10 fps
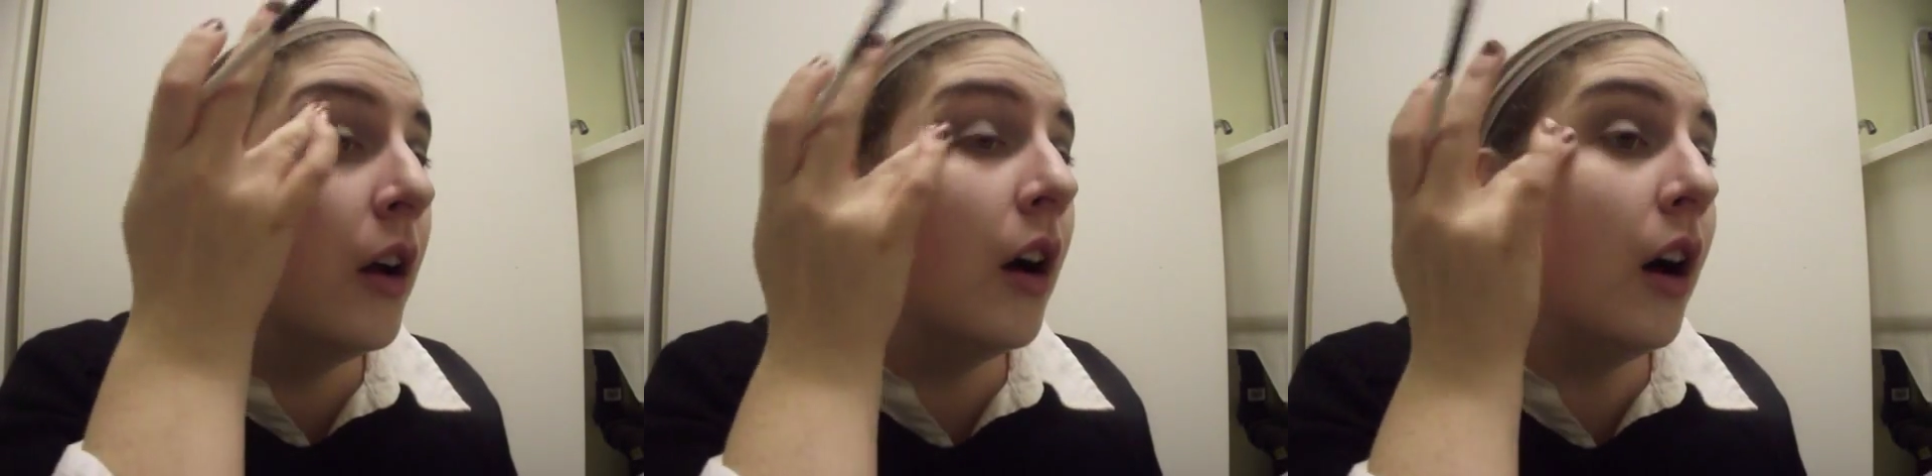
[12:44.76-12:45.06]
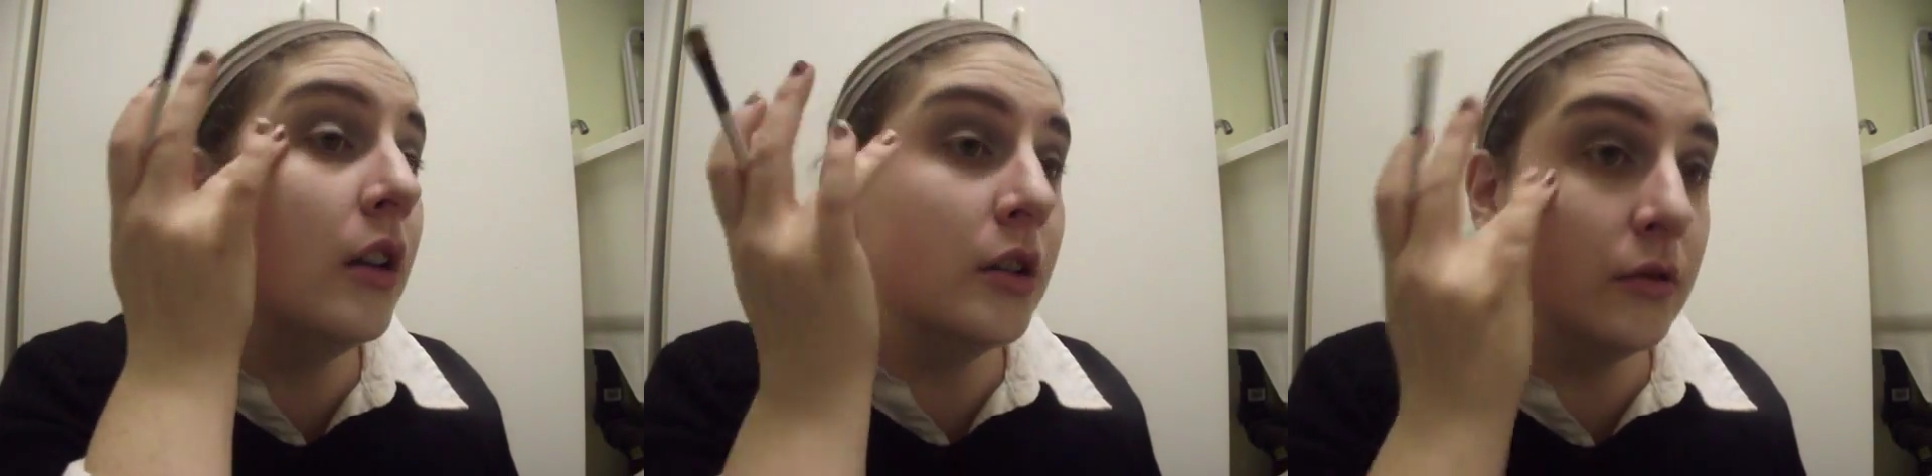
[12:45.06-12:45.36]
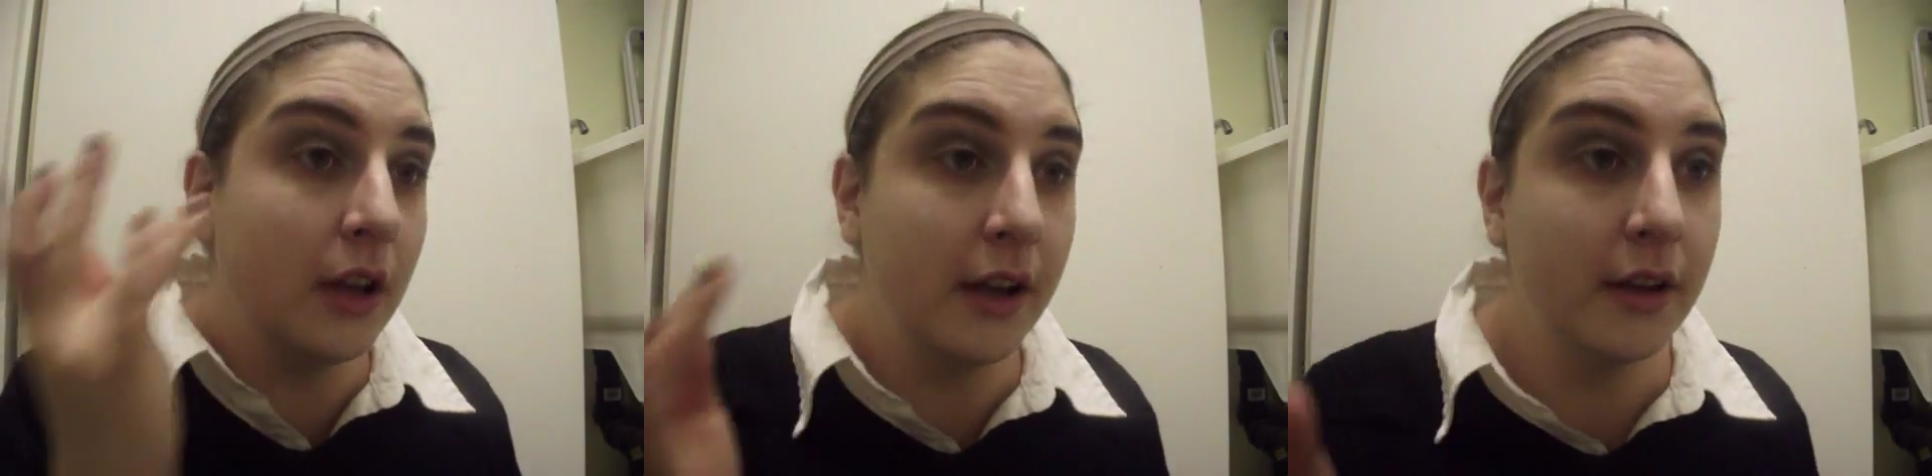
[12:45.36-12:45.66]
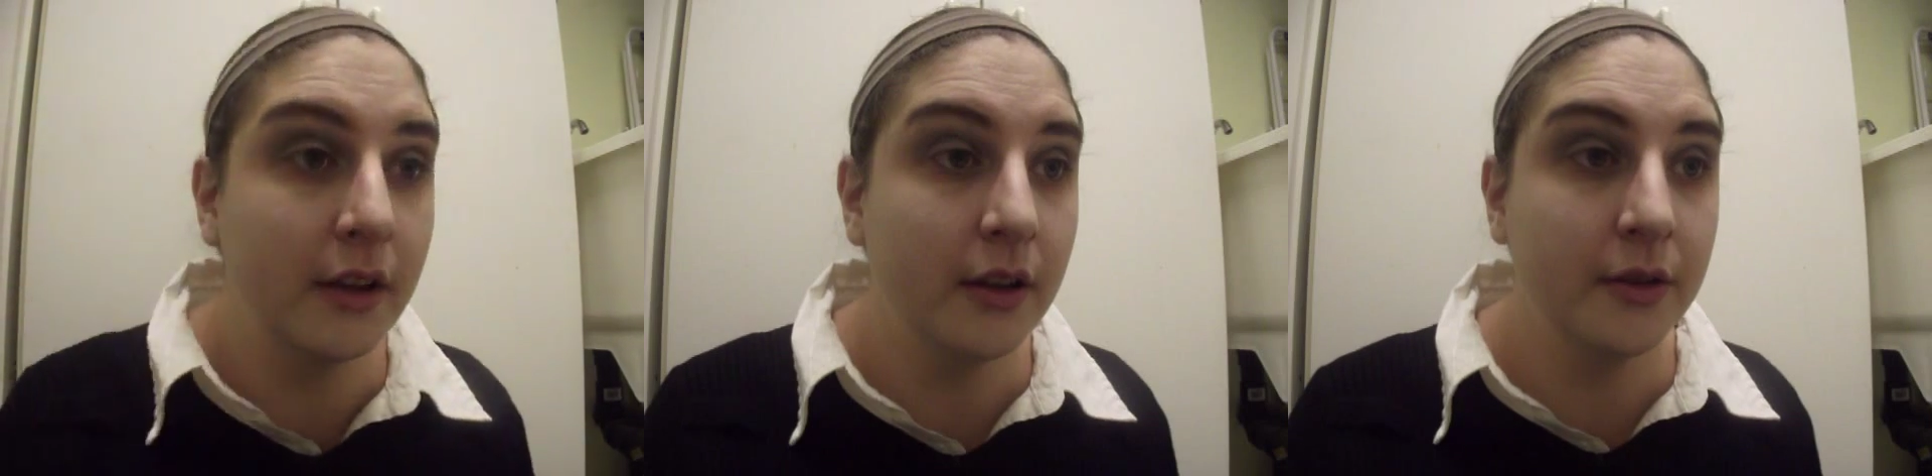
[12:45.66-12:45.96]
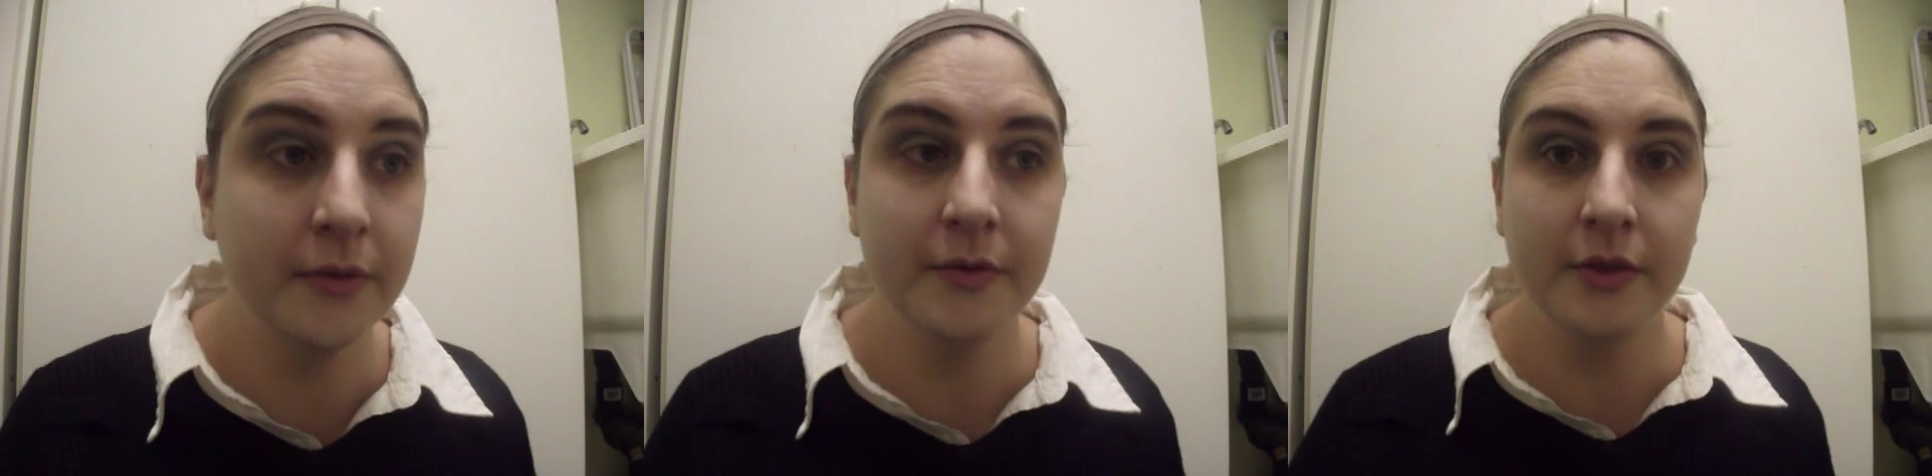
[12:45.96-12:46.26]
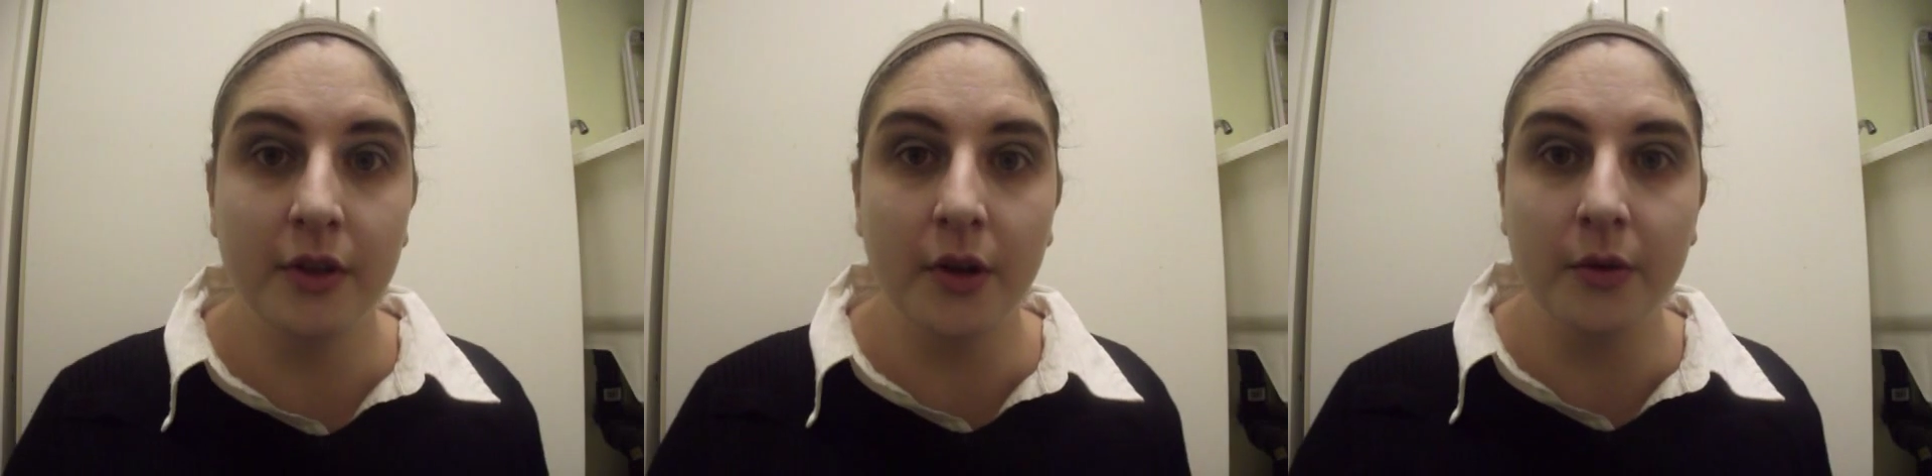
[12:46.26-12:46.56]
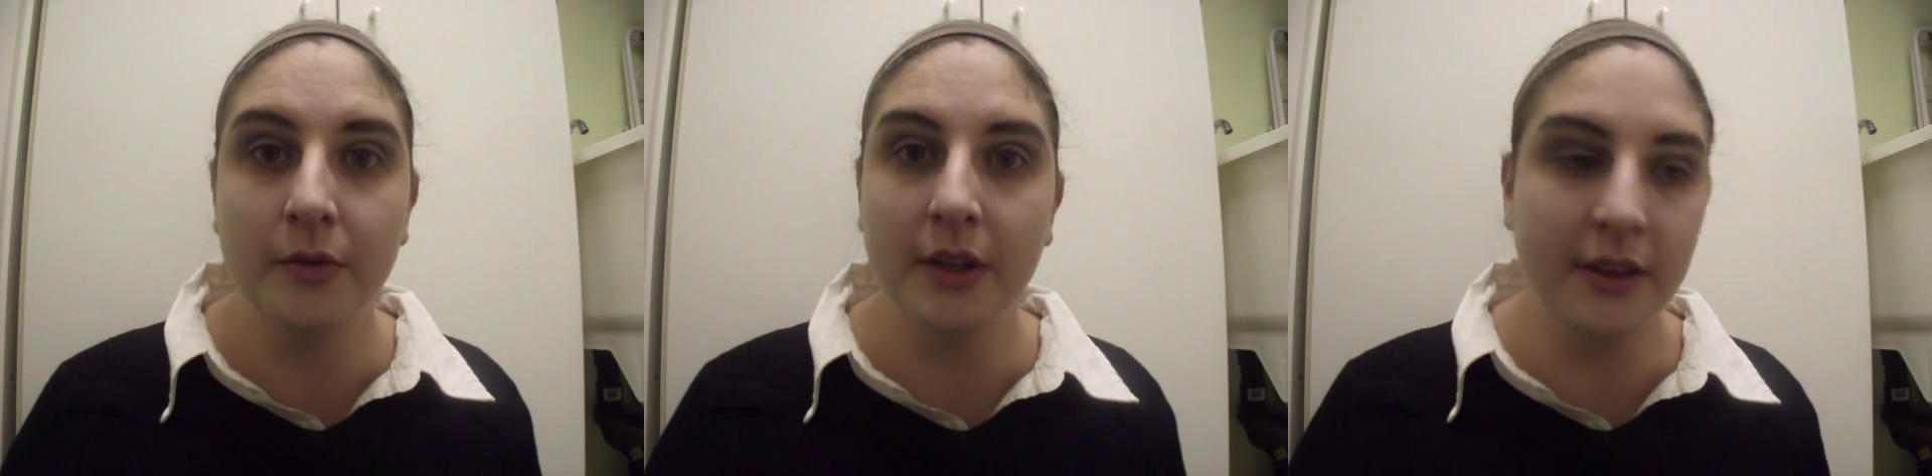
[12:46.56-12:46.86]
hollowed like so,
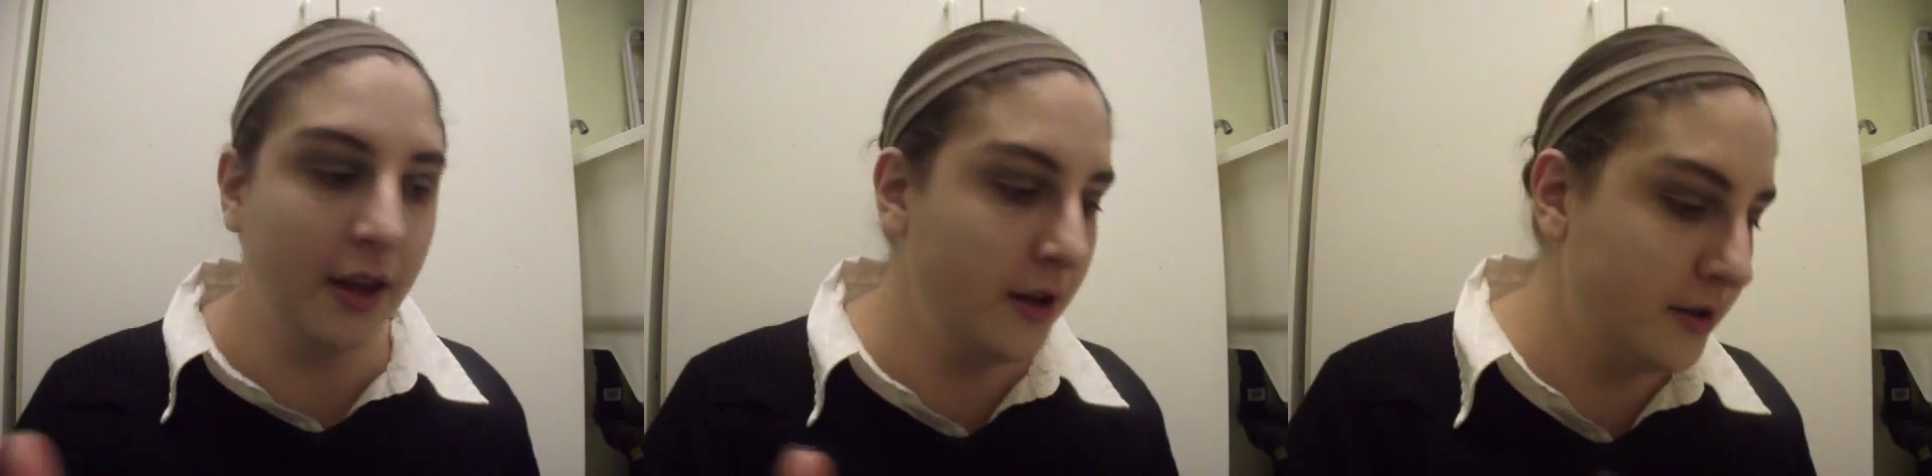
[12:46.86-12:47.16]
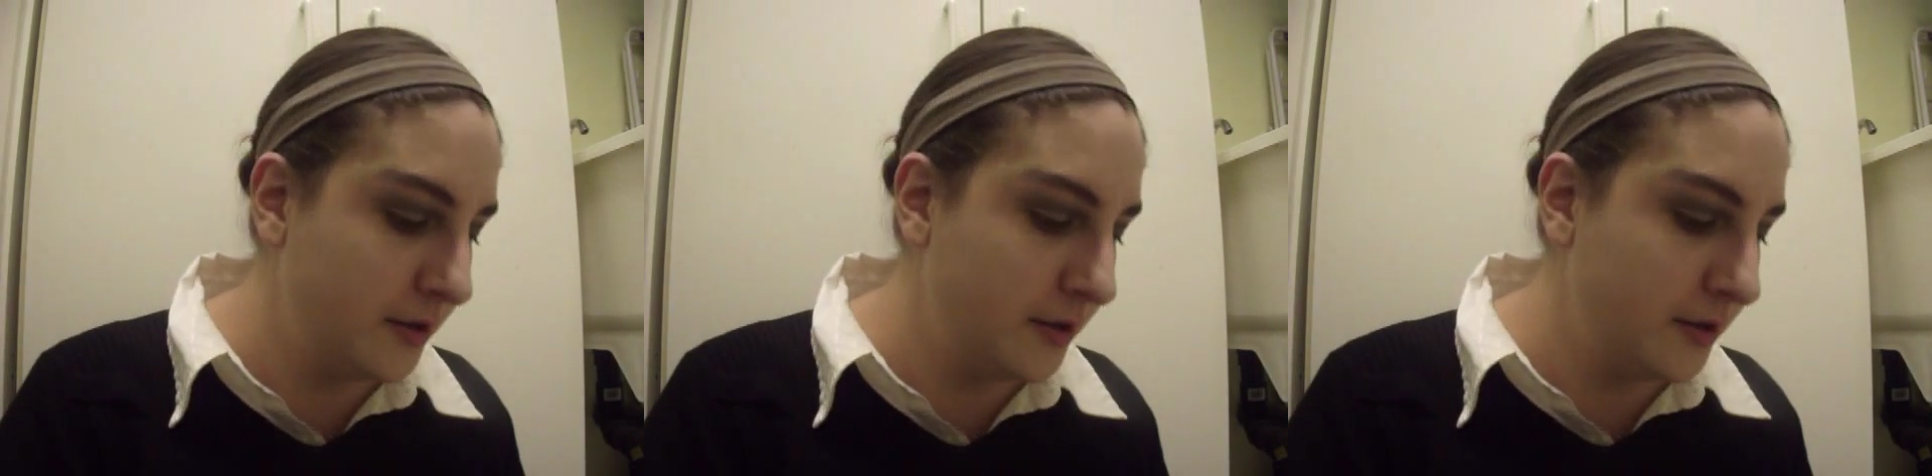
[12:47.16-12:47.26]
like that.